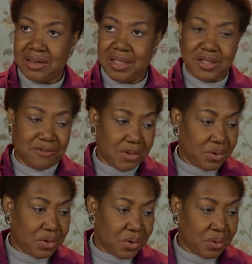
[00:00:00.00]
this
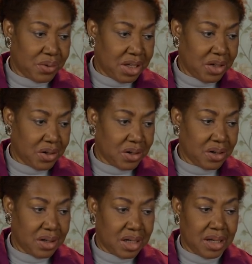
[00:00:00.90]
photo
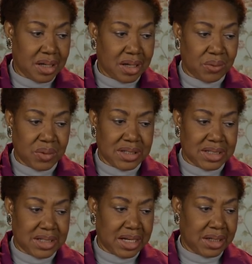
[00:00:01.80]
here
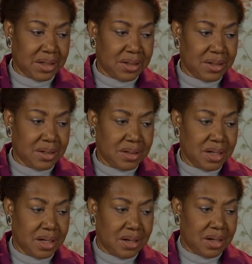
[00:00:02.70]
was
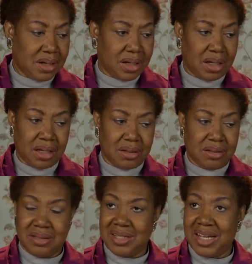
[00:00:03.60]
taken
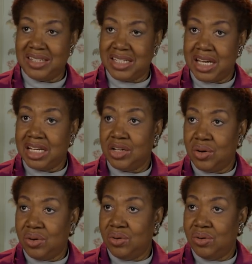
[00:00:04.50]
in San
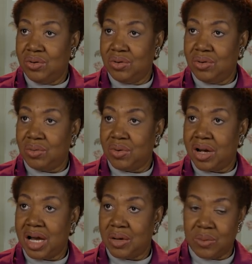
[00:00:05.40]
Diego,
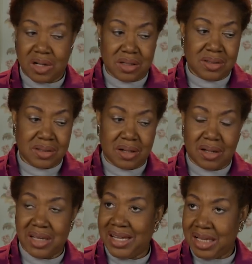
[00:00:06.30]
where I was
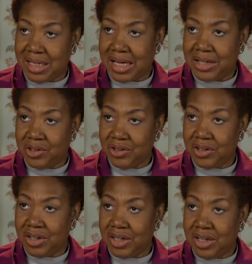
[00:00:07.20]
a headliner
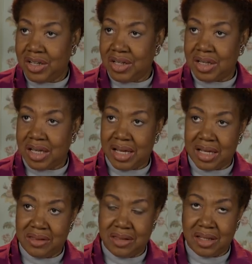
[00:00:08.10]

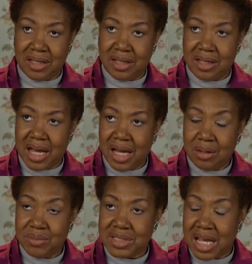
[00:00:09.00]
at the
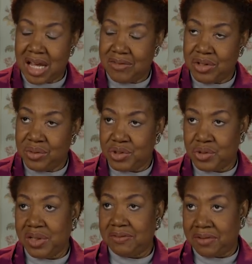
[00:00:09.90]
Adams Avenue
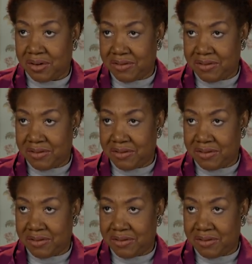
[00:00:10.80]
Street Fair